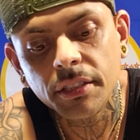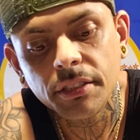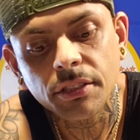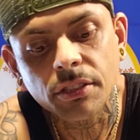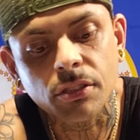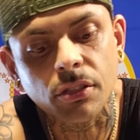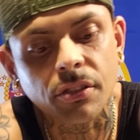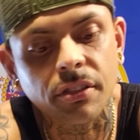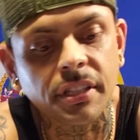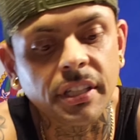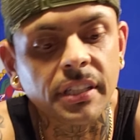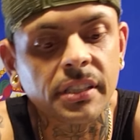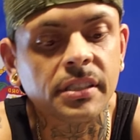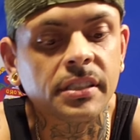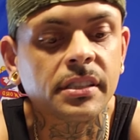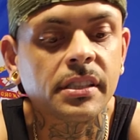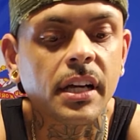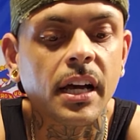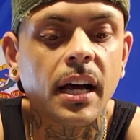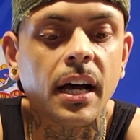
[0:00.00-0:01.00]
So
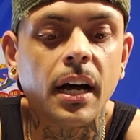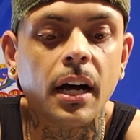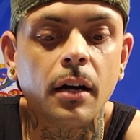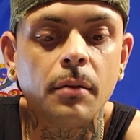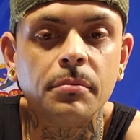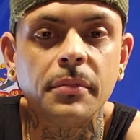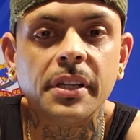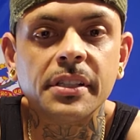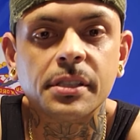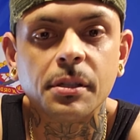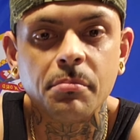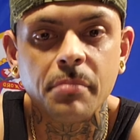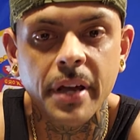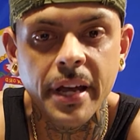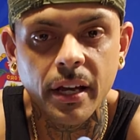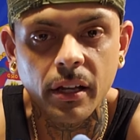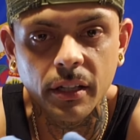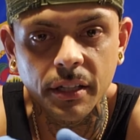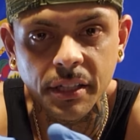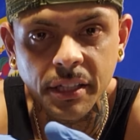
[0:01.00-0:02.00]
this is a
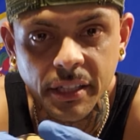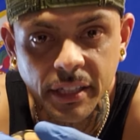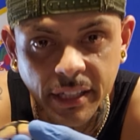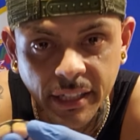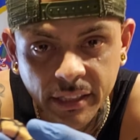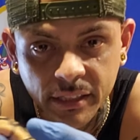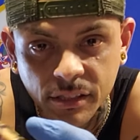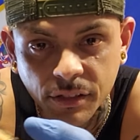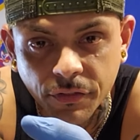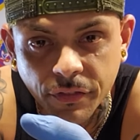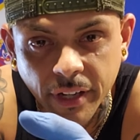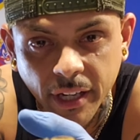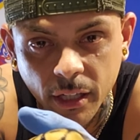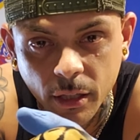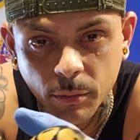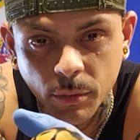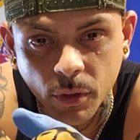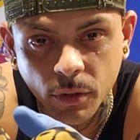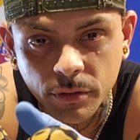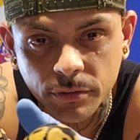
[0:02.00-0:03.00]
male, and he is
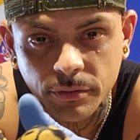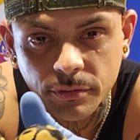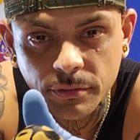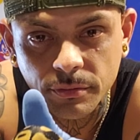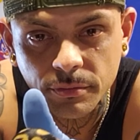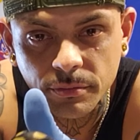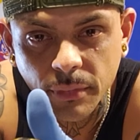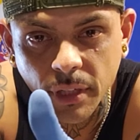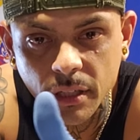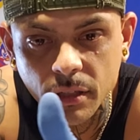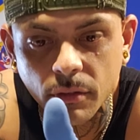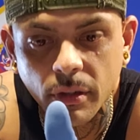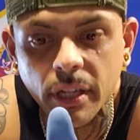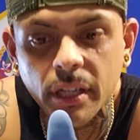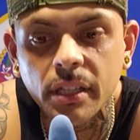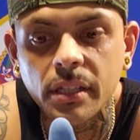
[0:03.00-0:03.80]
available, by the way.